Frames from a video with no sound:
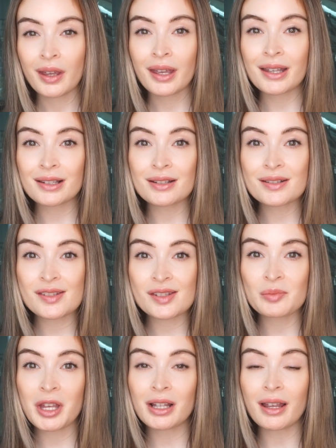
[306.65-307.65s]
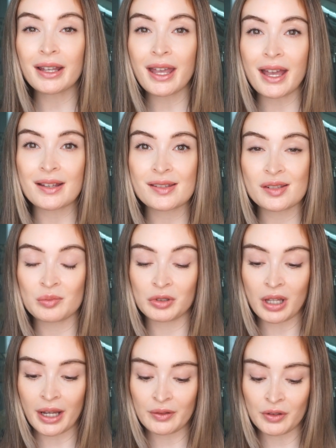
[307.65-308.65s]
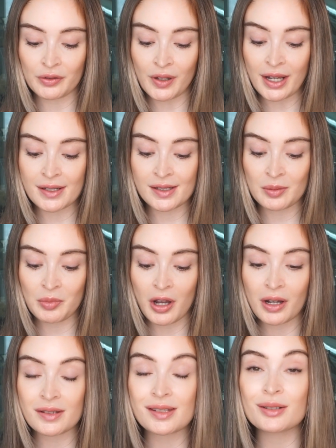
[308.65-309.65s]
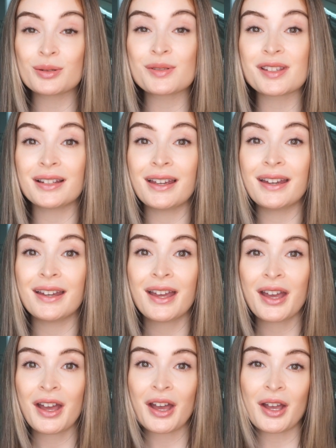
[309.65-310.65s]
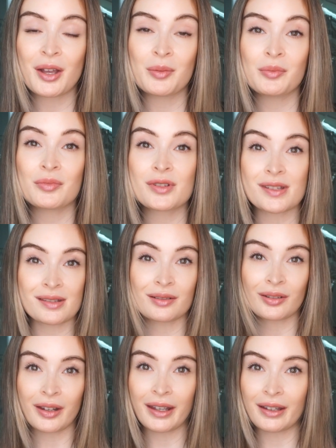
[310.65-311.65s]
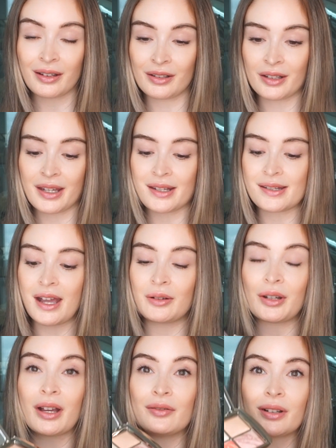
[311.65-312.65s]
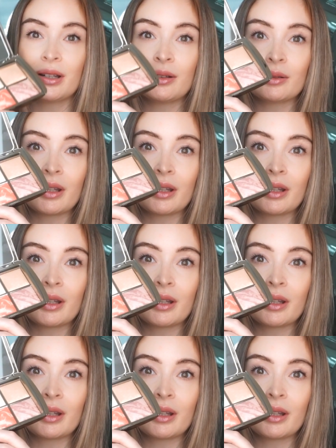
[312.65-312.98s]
It looks to me like it has some light reflecting particles in it, just like looking down, having a little